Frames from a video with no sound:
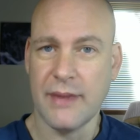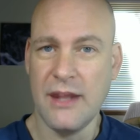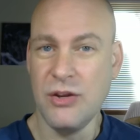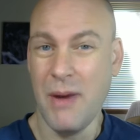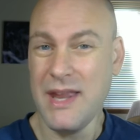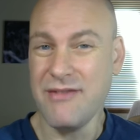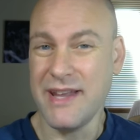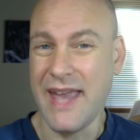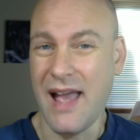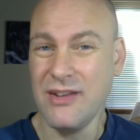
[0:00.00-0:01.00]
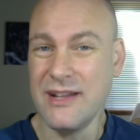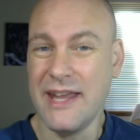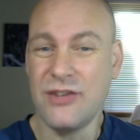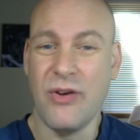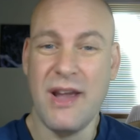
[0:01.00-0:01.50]
And you might even
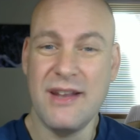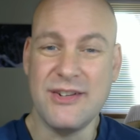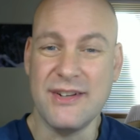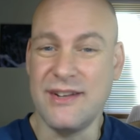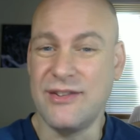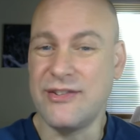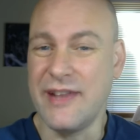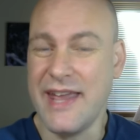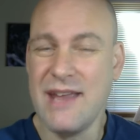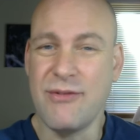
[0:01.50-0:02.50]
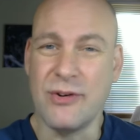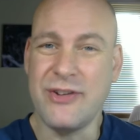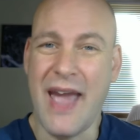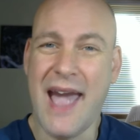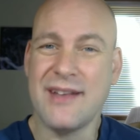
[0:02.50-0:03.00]
calculate trying to enslave or
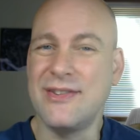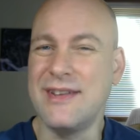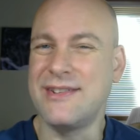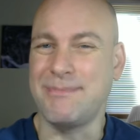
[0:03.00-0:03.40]
tax this